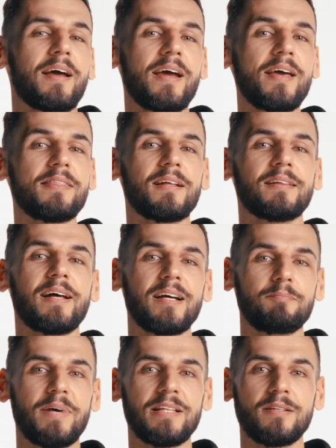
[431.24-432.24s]
Hit that
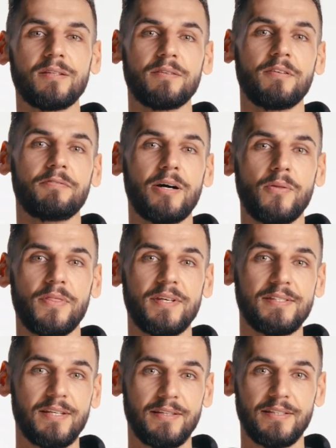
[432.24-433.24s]
like button if you found
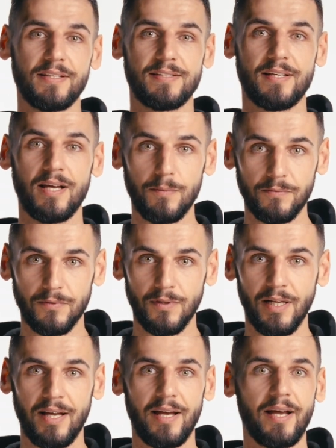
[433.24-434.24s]
these ideas
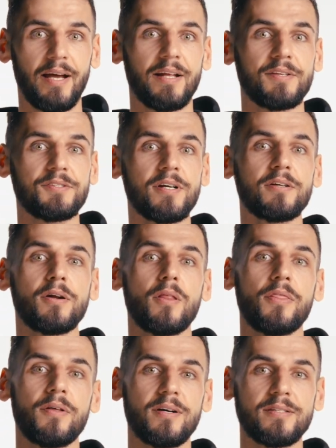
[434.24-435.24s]
helpful, and share your
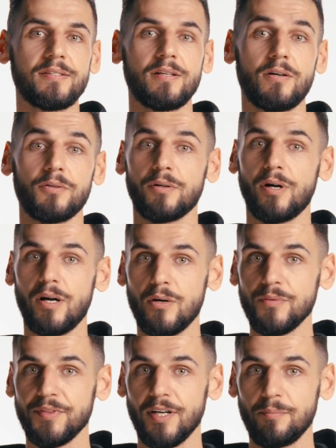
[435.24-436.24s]
thoughts or your
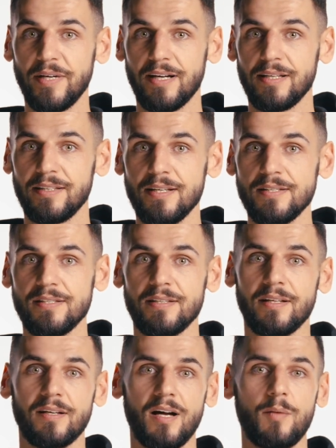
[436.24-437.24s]
own topic ideas
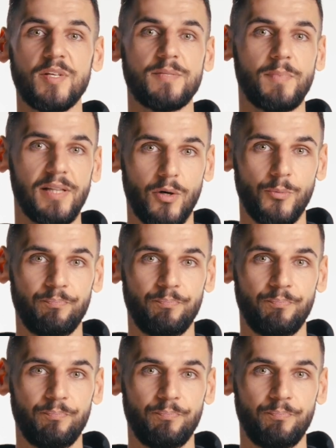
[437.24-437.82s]
in the comments below.